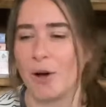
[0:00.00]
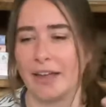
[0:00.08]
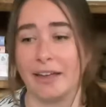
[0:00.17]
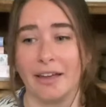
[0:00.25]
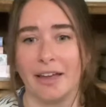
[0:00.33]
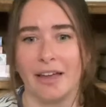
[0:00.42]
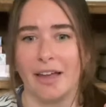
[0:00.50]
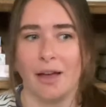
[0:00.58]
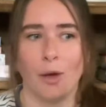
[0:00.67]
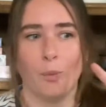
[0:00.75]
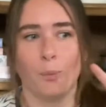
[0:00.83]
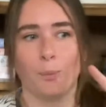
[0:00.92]
I
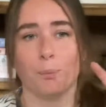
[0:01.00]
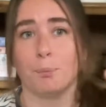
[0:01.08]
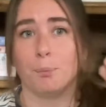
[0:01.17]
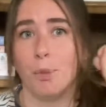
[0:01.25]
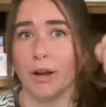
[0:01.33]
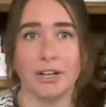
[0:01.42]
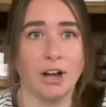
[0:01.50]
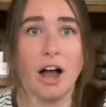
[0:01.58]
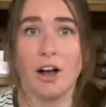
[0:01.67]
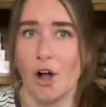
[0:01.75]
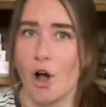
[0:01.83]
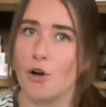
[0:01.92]
went
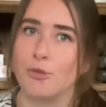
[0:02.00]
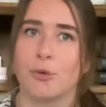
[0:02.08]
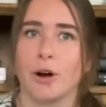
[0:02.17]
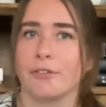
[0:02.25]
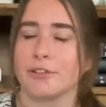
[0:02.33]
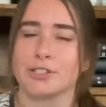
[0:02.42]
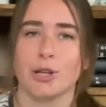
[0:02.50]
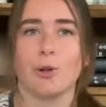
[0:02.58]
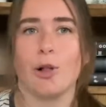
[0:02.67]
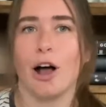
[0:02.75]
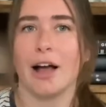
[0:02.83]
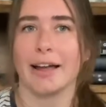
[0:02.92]
gung-ho for it for so
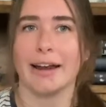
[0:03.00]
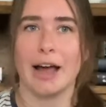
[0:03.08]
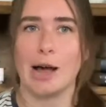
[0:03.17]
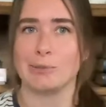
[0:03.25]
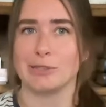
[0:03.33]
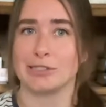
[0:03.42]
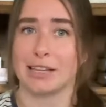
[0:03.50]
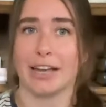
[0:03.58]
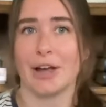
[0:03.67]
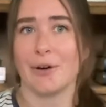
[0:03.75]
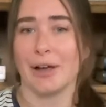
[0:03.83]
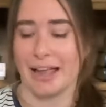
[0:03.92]
long, and now I'm just
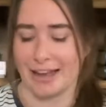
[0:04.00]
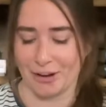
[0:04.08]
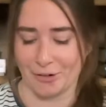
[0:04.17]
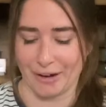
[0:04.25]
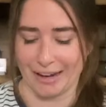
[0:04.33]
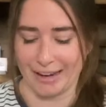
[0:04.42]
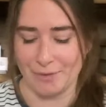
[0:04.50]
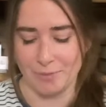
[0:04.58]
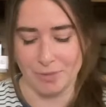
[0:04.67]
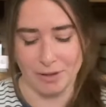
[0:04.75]
like, okay, green.